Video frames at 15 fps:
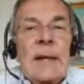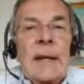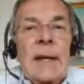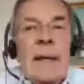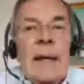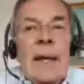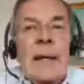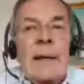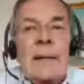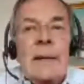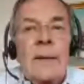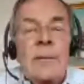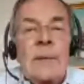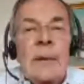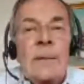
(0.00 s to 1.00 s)
And
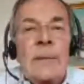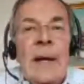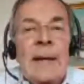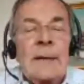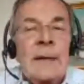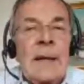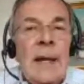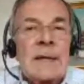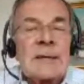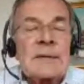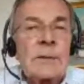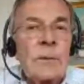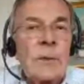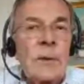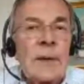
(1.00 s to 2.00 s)
you know, Biden has
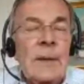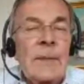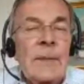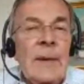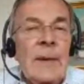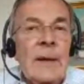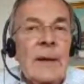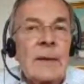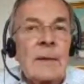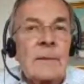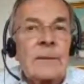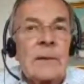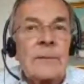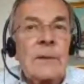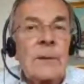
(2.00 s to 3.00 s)
to worry about
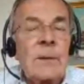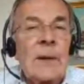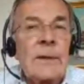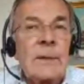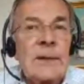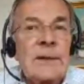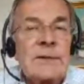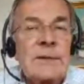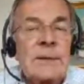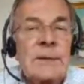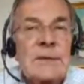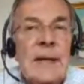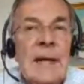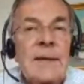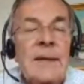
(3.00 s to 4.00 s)
a few other
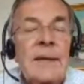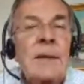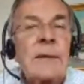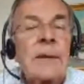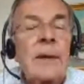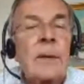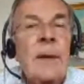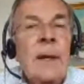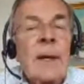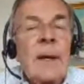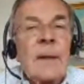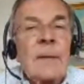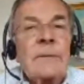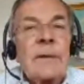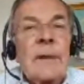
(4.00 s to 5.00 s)
issues. I think, though,
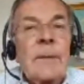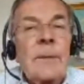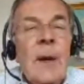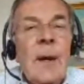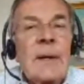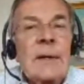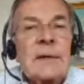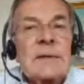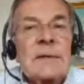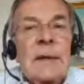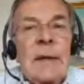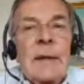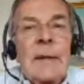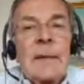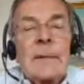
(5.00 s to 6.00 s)
for the markets,
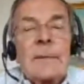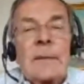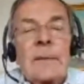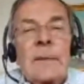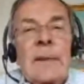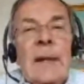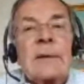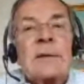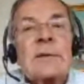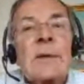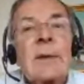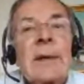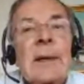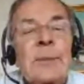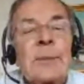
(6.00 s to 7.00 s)
they'd
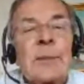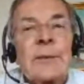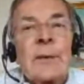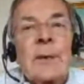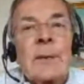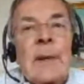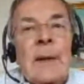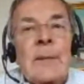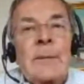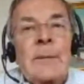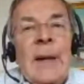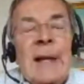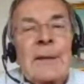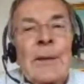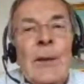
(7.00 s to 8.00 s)
certainly prefer
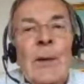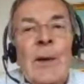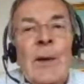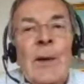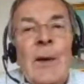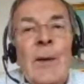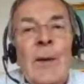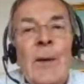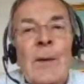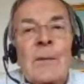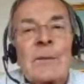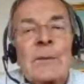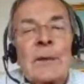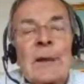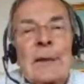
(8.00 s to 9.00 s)
Biden
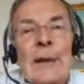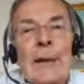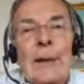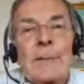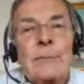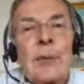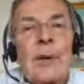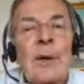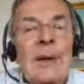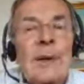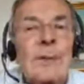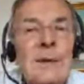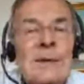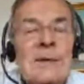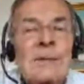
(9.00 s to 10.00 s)
over Bernie or
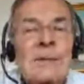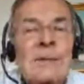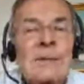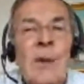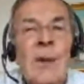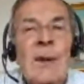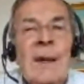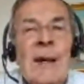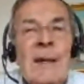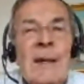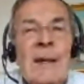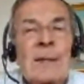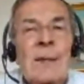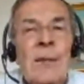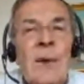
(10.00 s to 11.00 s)
Elizabeth Warren. I
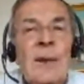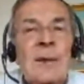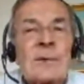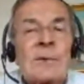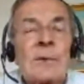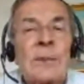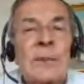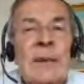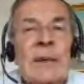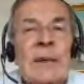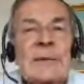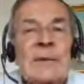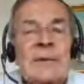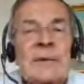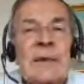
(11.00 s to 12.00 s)
think the markets were
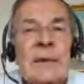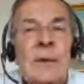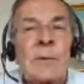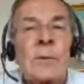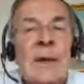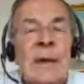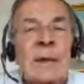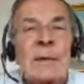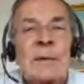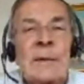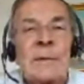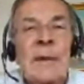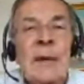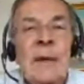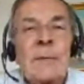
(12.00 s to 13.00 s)
pleased to see a
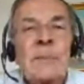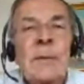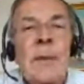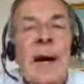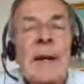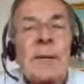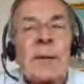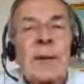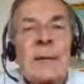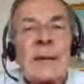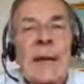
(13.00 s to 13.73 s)
relative moderate.